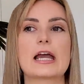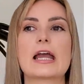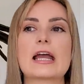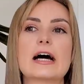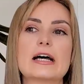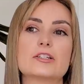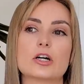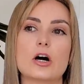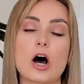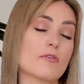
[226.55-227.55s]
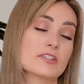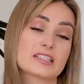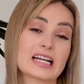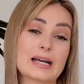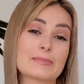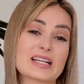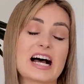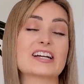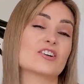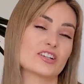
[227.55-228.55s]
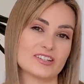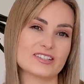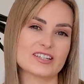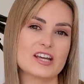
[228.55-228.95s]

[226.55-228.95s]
And oftentimes I couldn't.